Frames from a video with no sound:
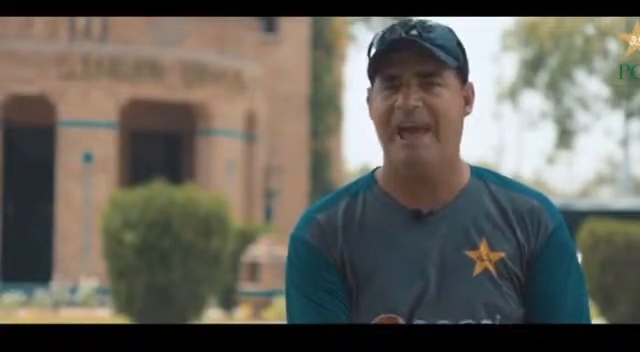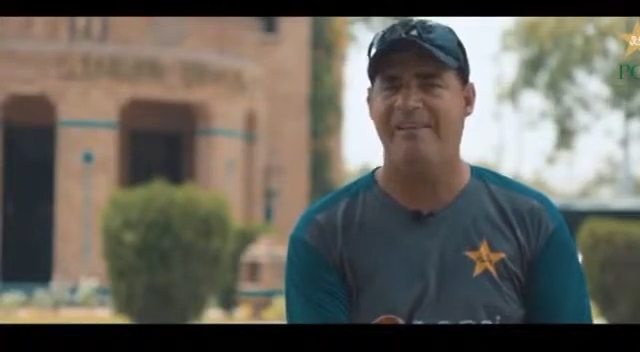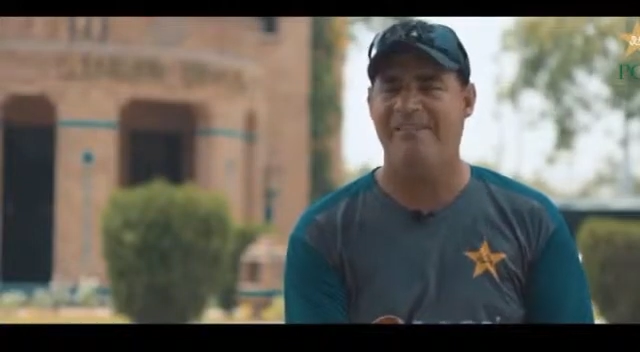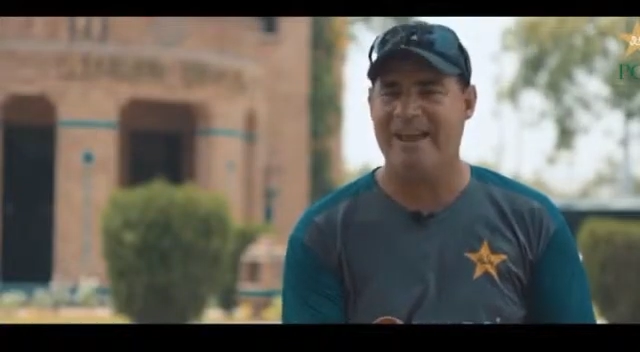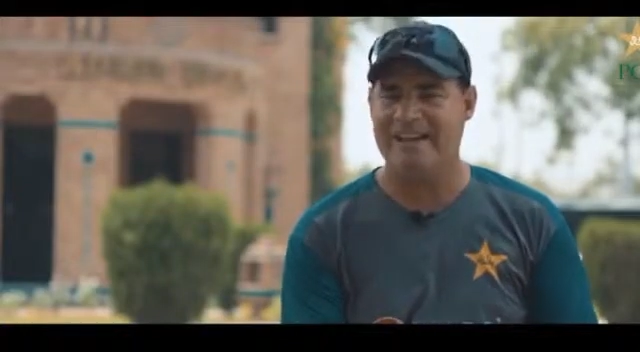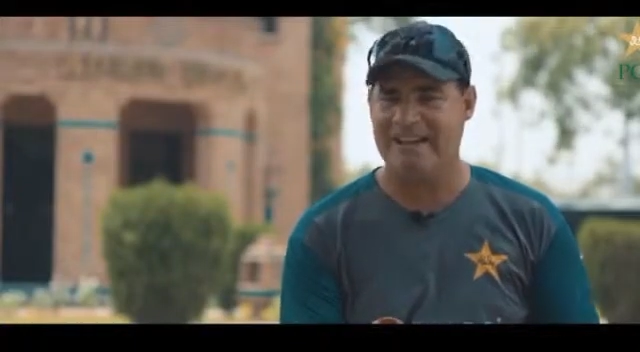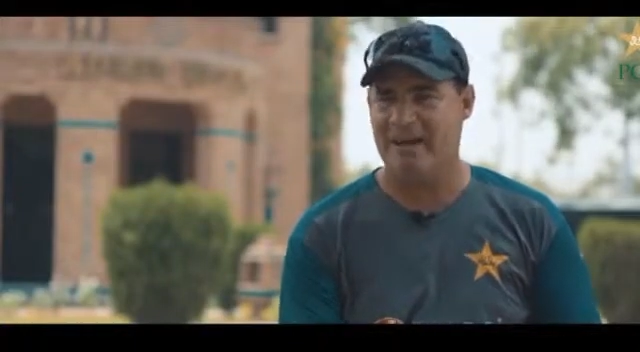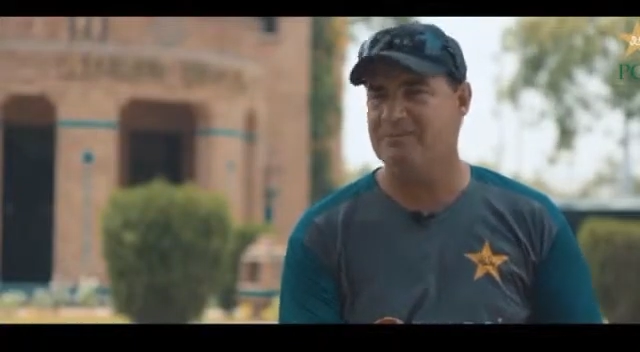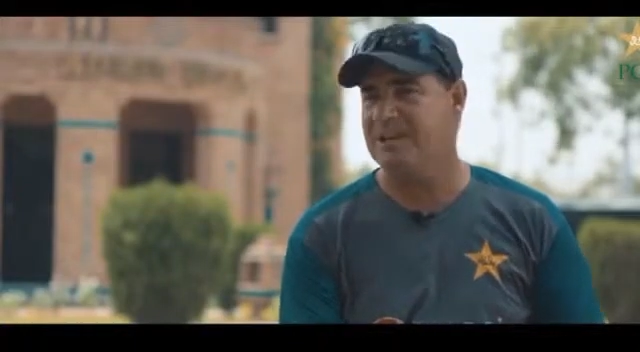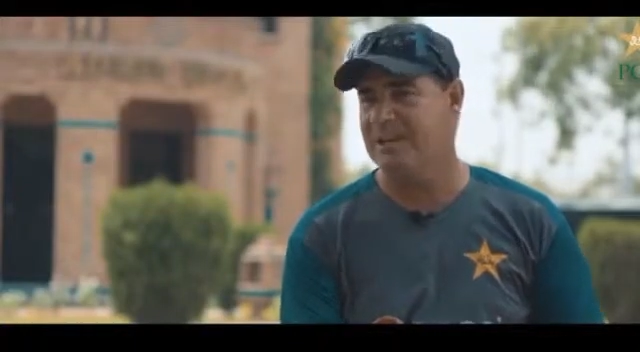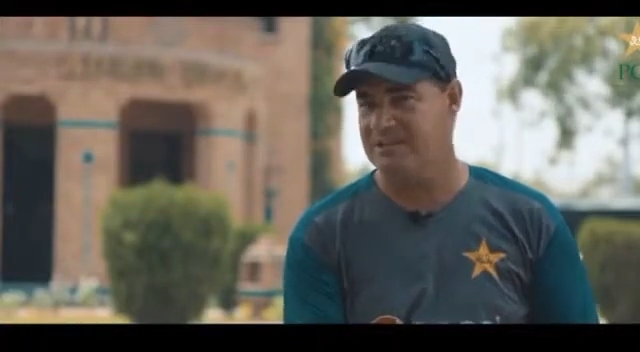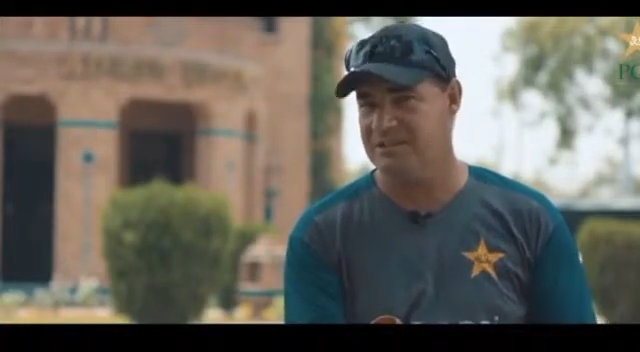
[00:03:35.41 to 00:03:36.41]
and that
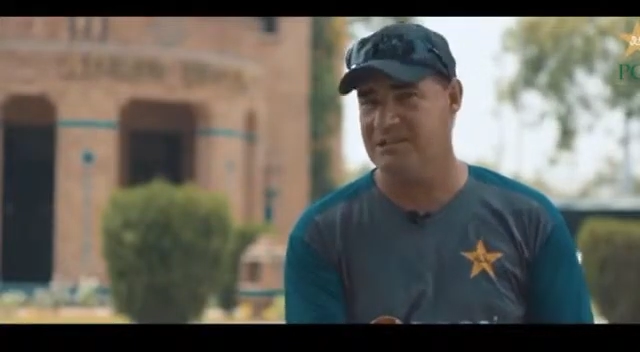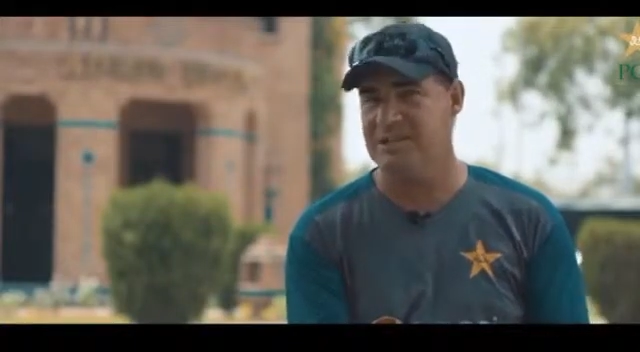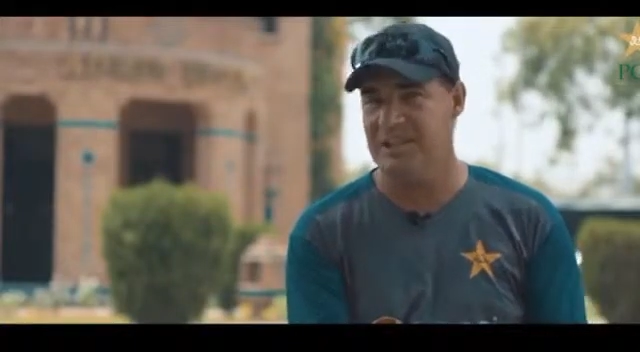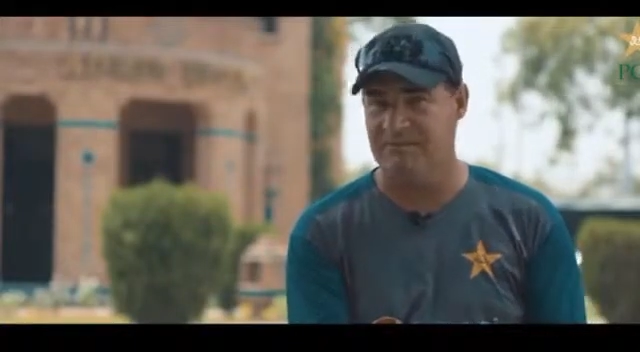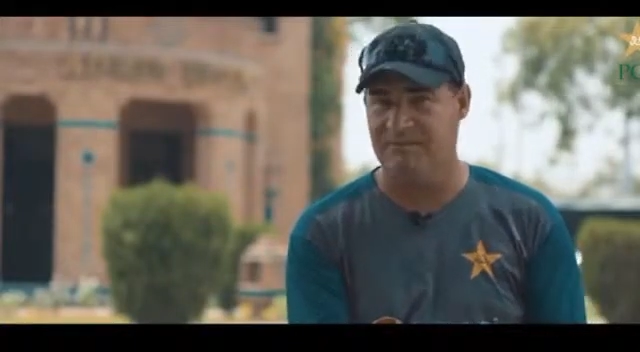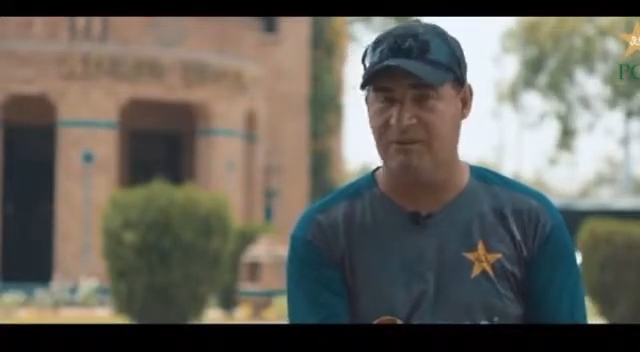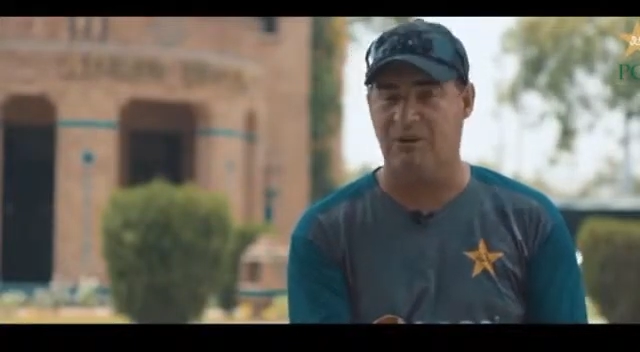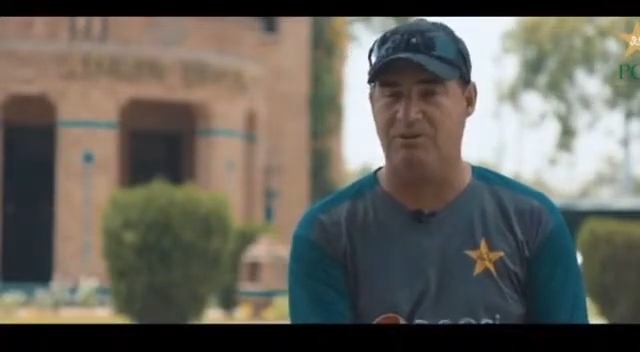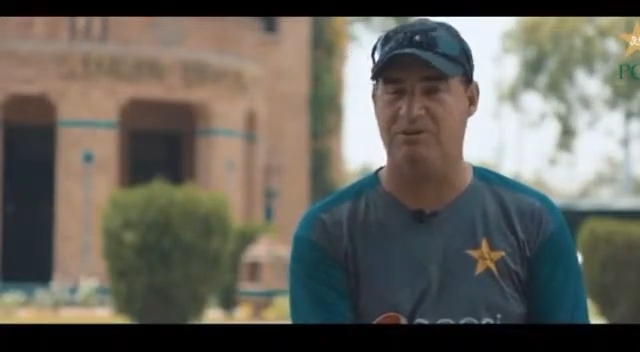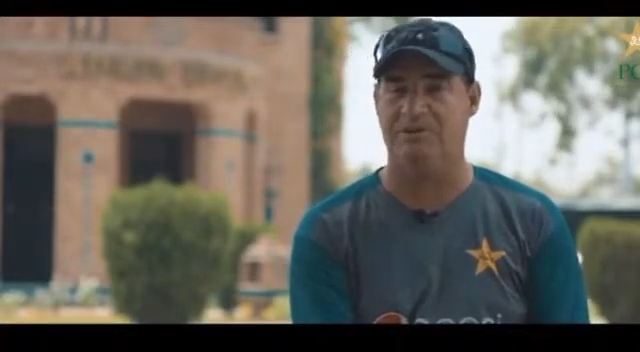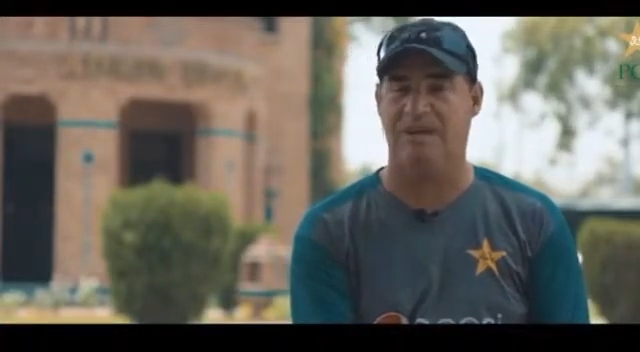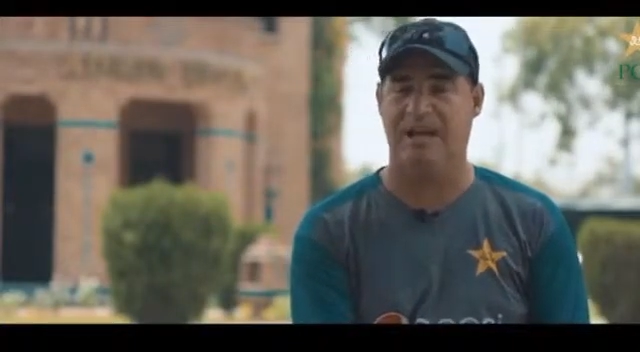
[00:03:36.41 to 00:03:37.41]
comes out in skin
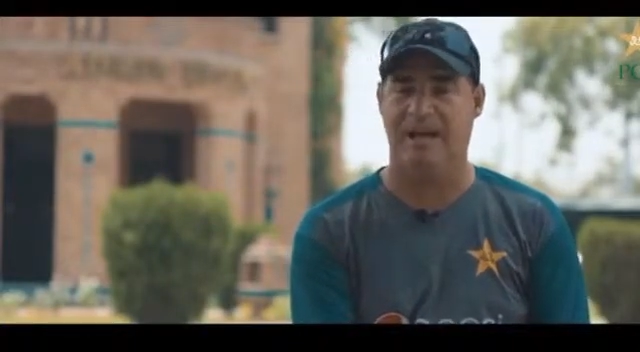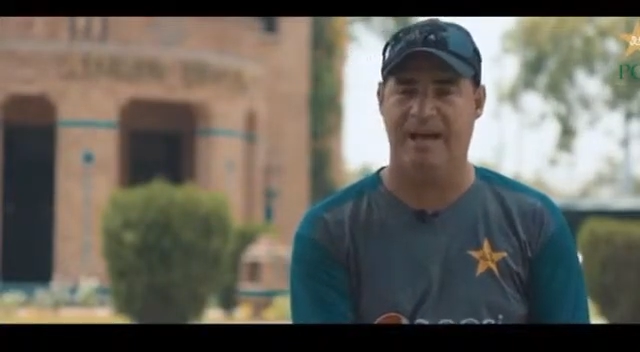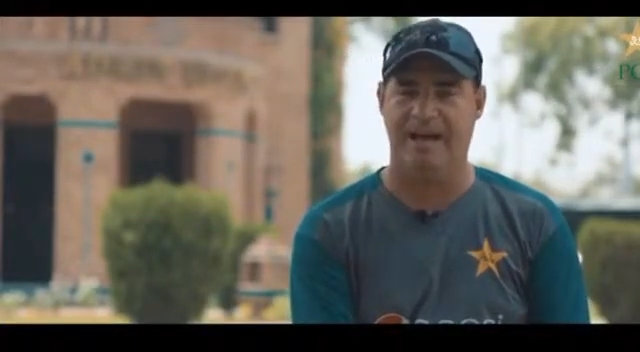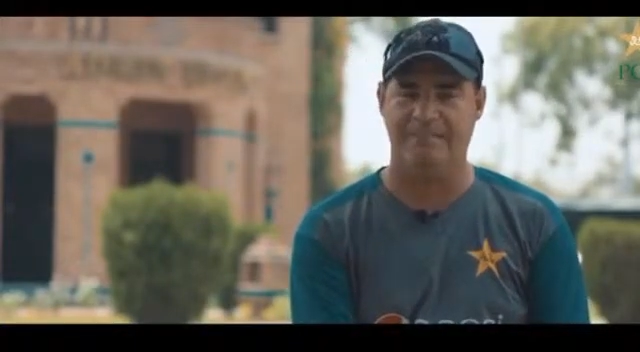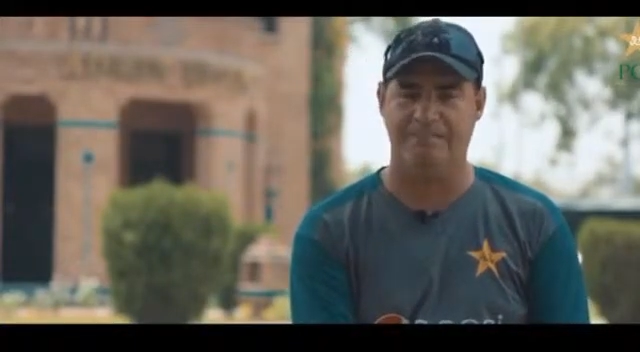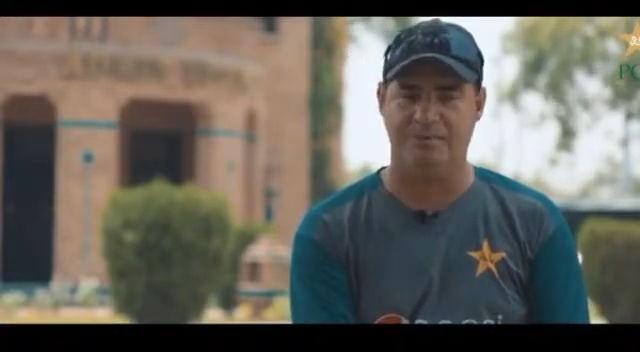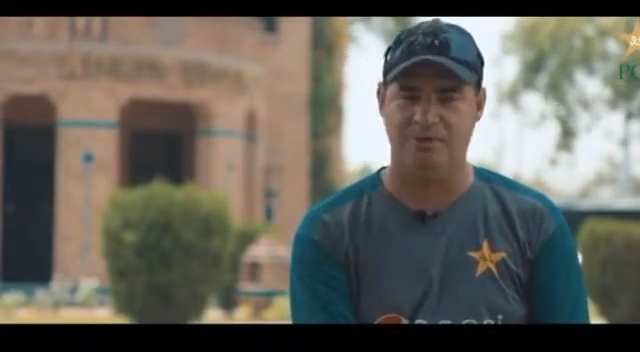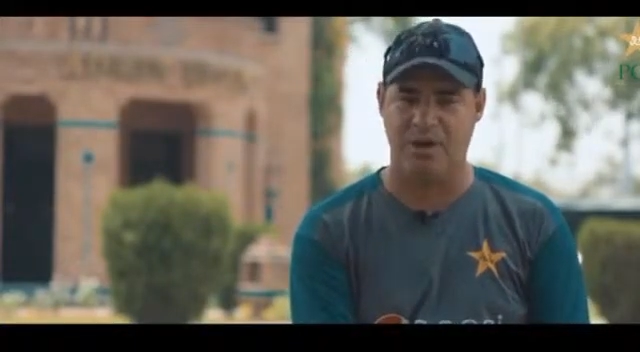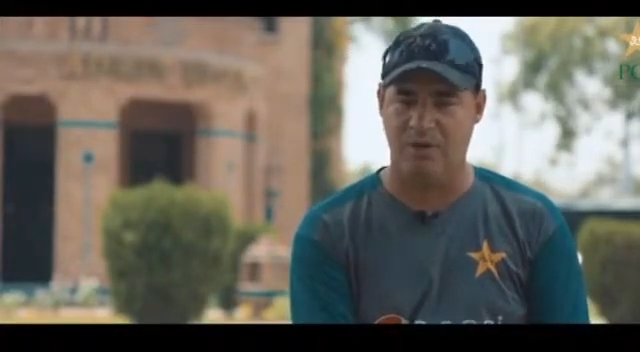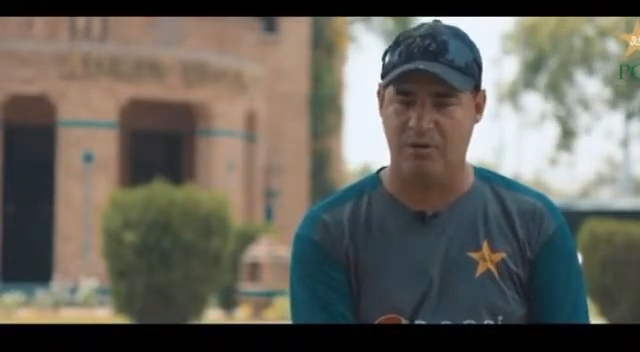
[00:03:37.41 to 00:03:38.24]
folds. We